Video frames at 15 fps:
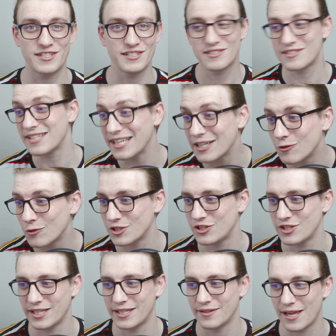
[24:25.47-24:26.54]

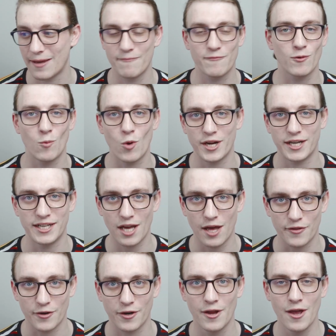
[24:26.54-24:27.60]
distinguishing them from one
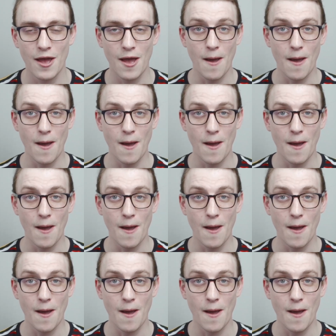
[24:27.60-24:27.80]
another.